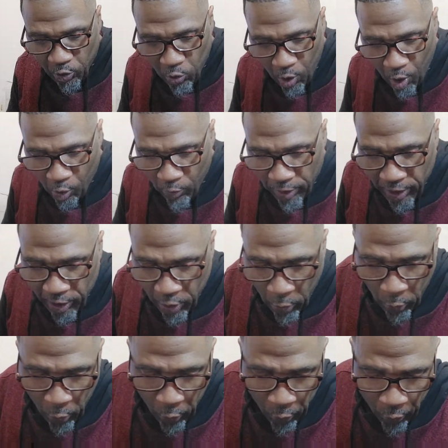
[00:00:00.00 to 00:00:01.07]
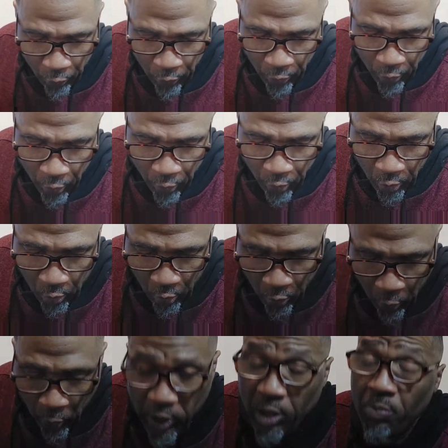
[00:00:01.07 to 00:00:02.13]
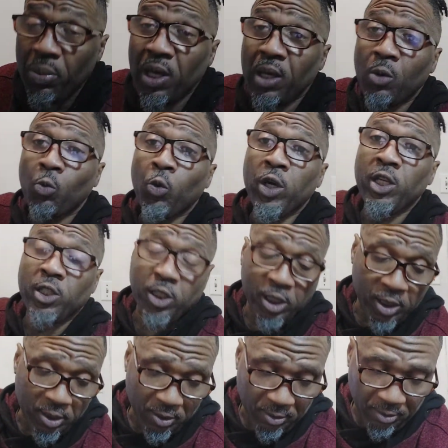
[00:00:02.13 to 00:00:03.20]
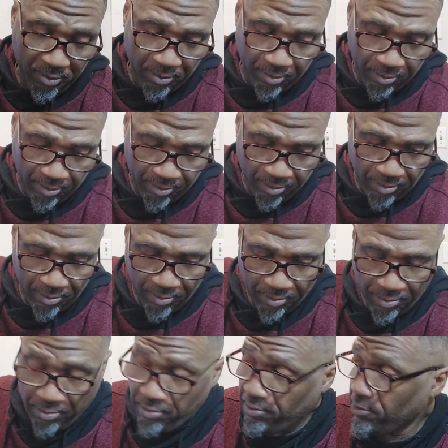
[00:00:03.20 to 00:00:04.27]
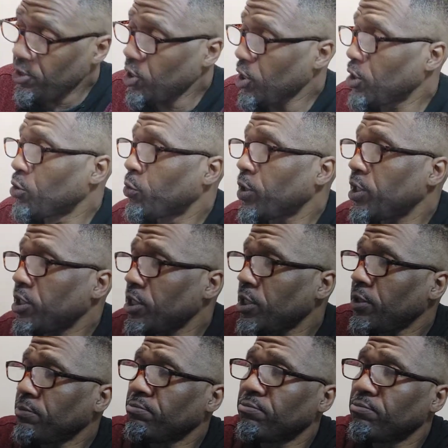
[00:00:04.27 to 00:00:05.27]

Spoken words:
you already know. With it being Wednesday, still Wednesday.